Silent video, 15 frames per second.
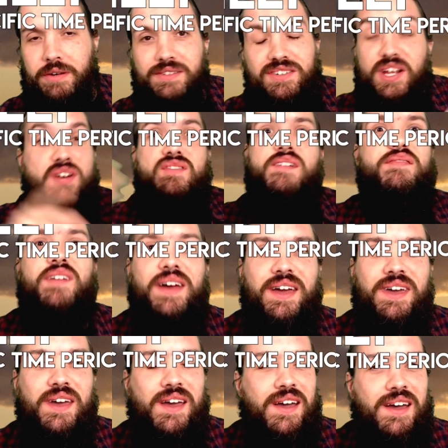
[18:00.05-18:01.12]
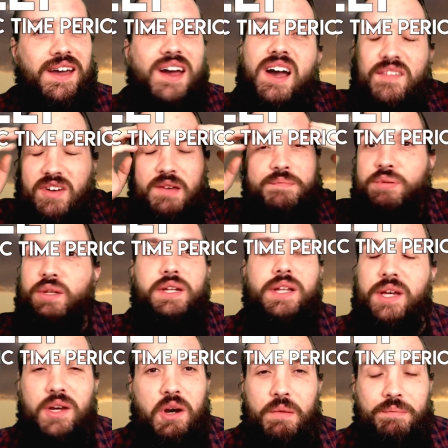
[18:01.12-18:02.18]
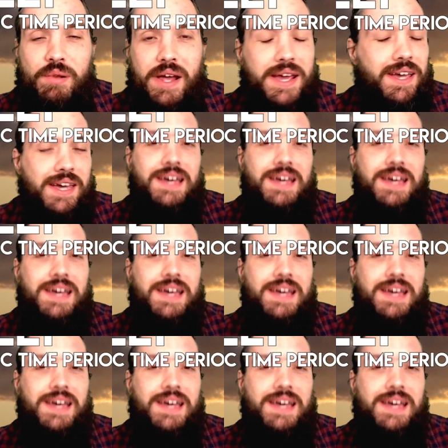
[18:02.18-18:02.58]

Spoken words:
Terrific. I've completely gone blank.